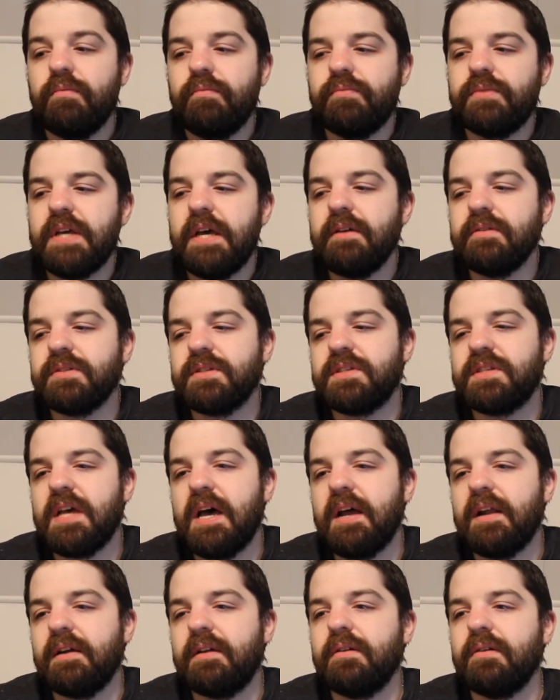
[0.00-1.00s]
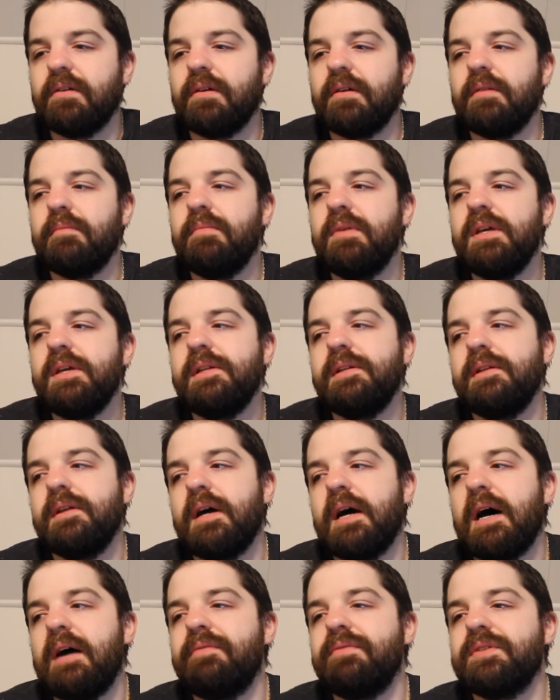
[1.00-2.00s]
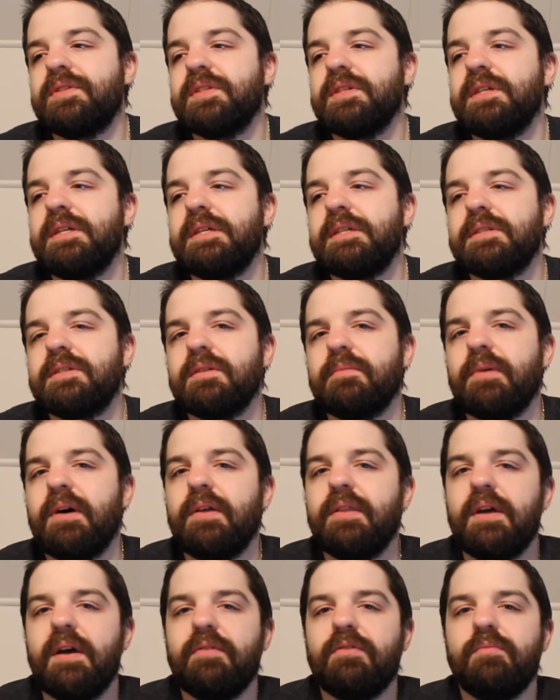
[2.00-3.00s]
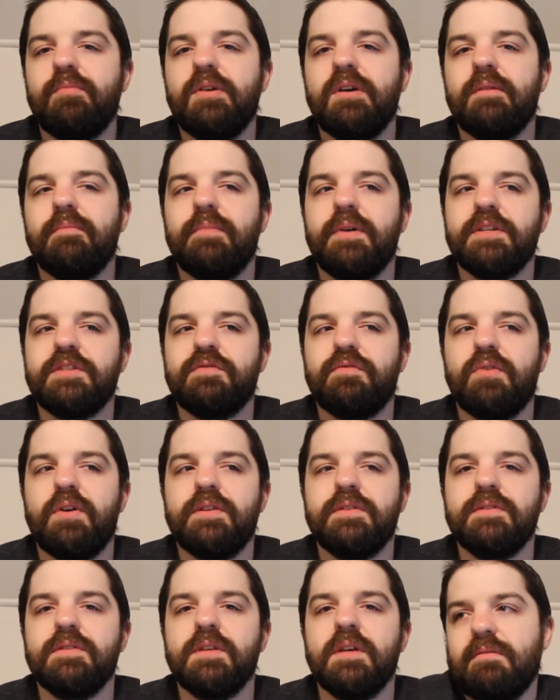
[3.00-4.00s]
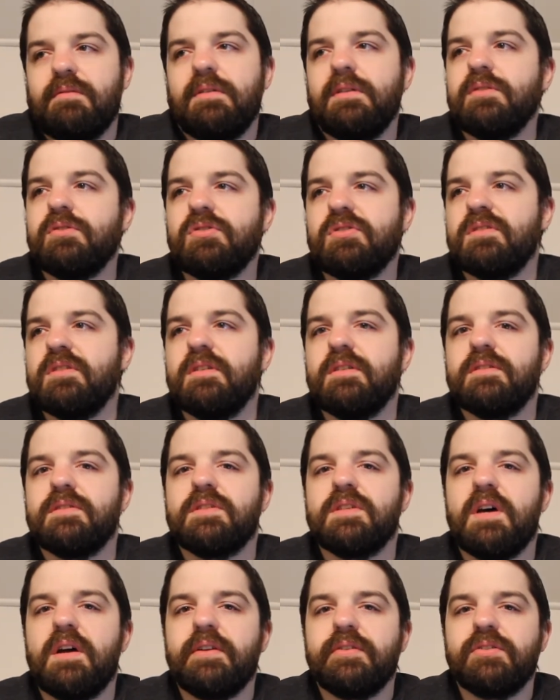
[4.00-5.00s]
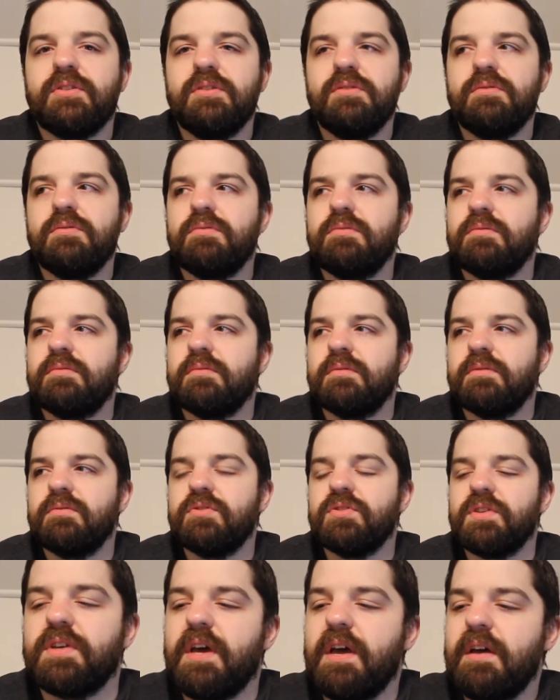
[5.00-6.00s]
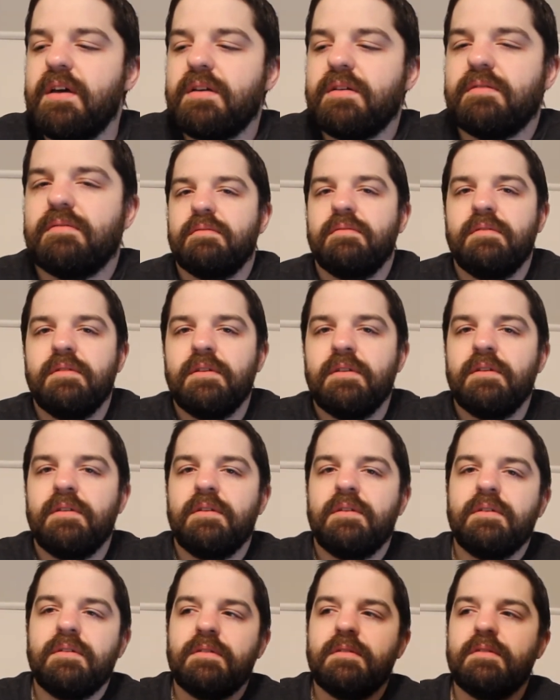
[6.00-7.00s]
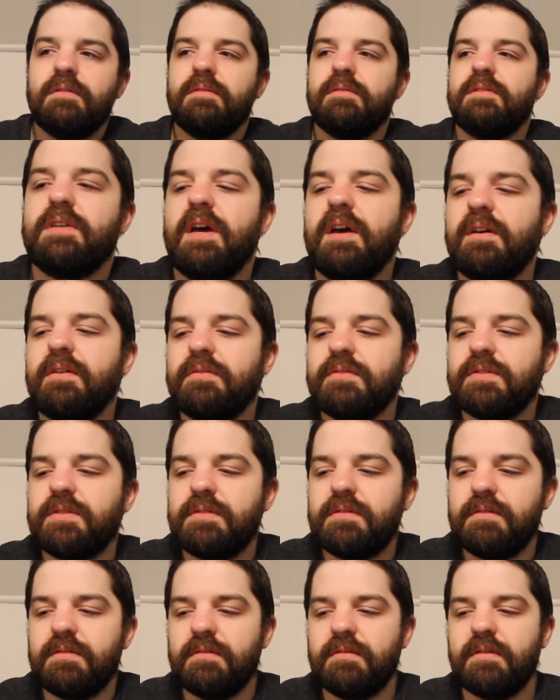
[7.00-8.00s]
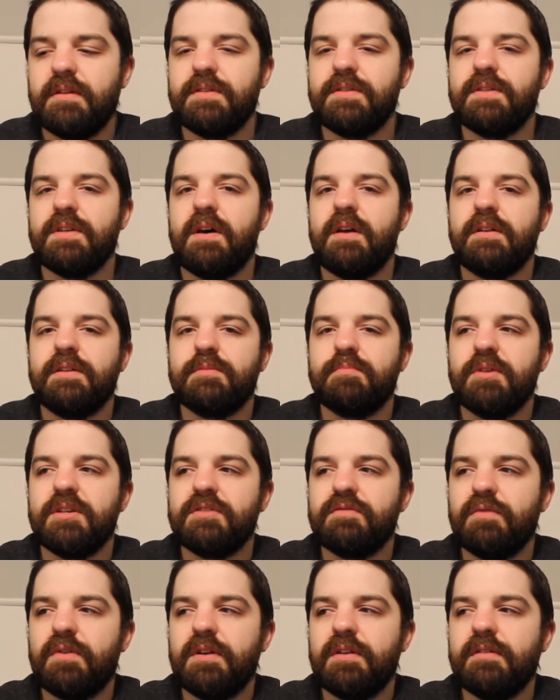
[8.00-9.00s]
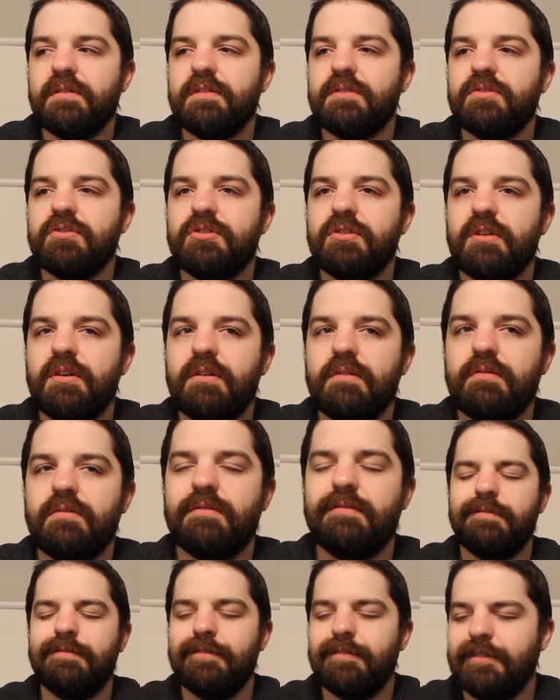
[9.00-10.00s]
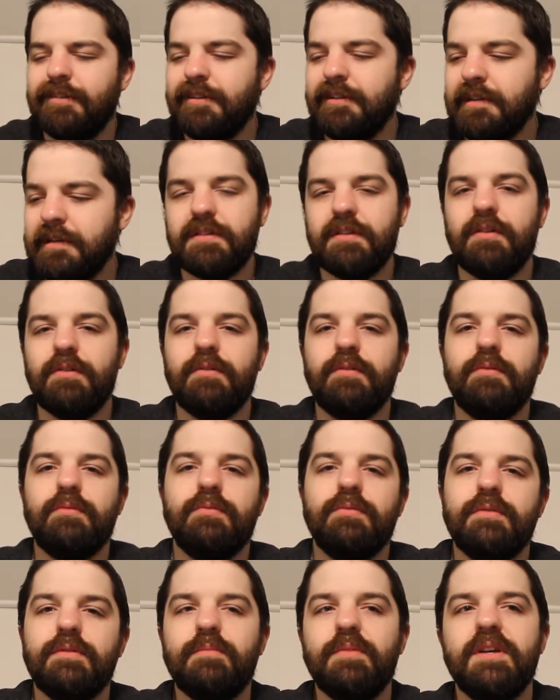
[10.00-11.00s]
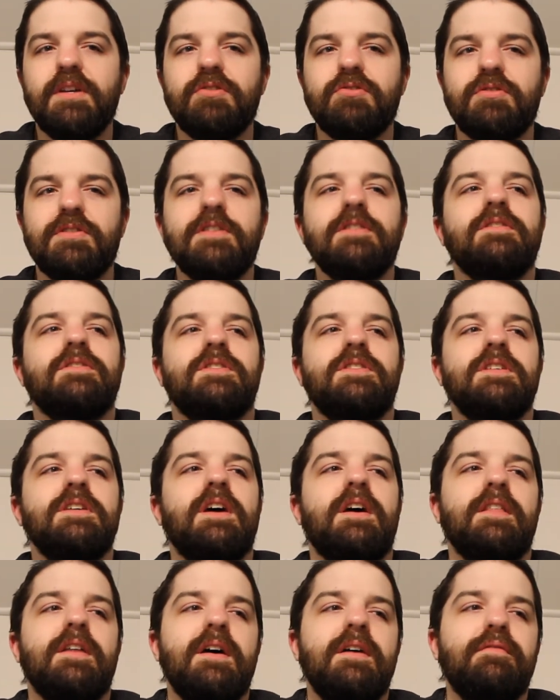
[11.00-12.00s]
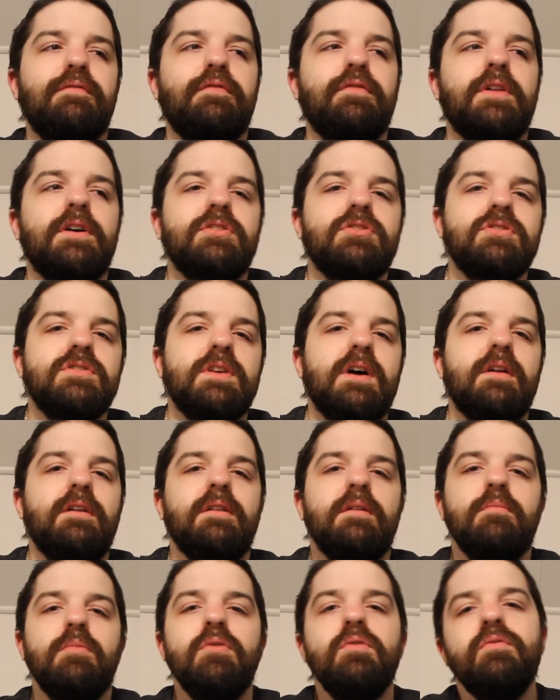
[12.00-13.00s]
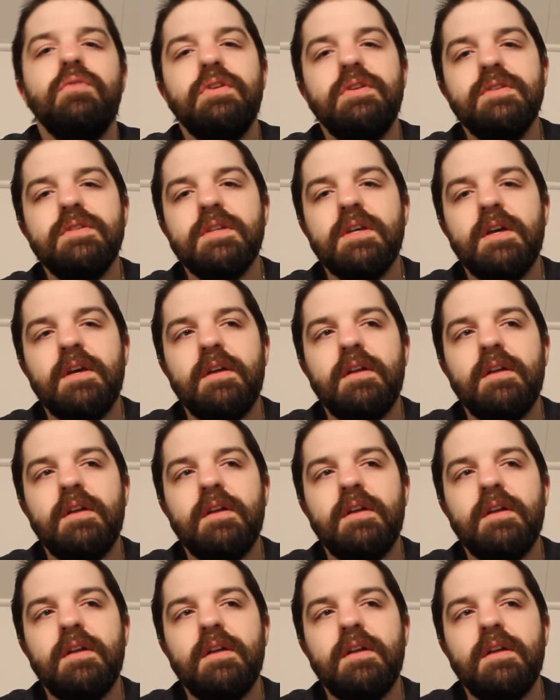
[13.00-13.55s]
Tails and Sonic are gonna meet, obviously, and somehow they have to become best friends. Well, they just did it in Sonic 2. They're just like, hey, Tails, that's Sonic's best friend, didn't you know? So, it'll be interesting to see how that fleshes out in the movies.